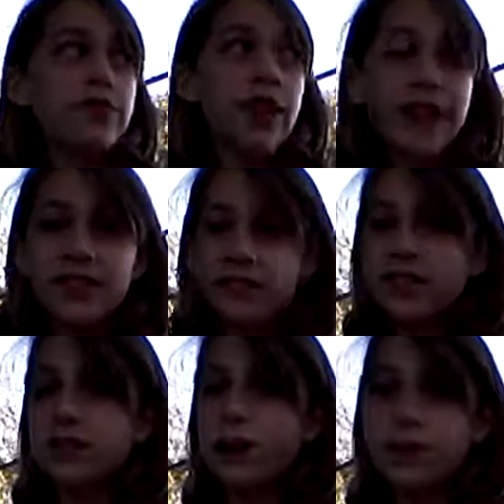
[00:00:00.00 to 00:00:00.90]

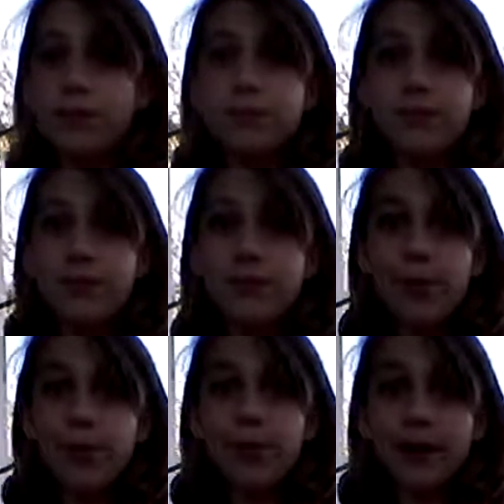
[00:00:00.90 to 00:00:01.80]
that's those
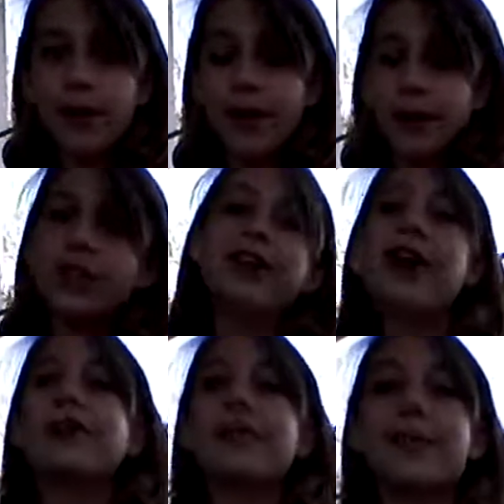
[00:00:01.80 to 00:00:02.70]
people, pretty much,
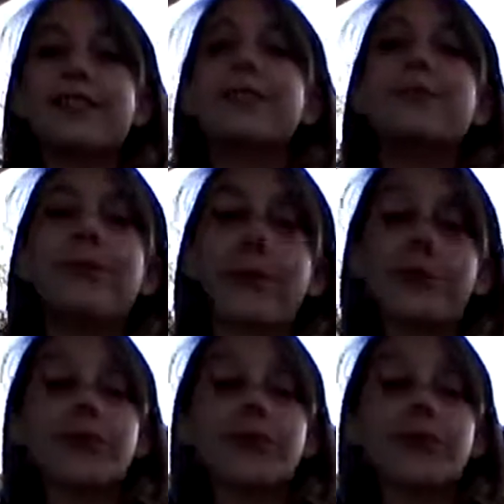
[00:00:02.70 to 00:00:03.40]
and plus some more.